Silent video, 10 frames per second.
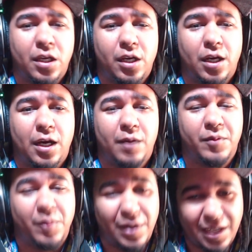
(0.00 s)

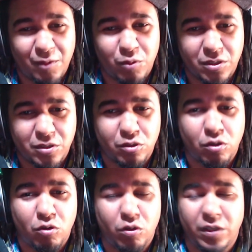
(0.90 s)
The plan was to
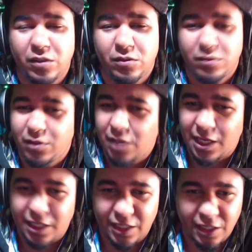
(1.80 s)
go with
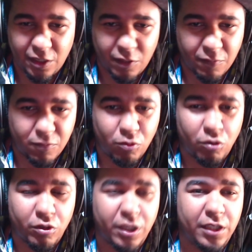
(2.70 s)
like a
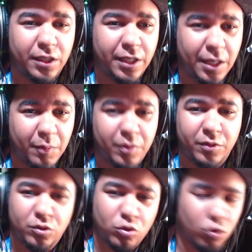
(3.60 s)
full in-depth
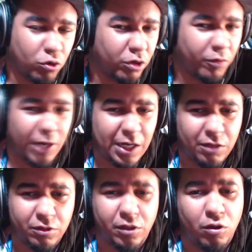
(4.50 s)
tour
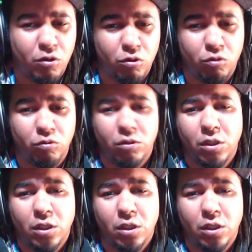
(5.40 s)
around the whole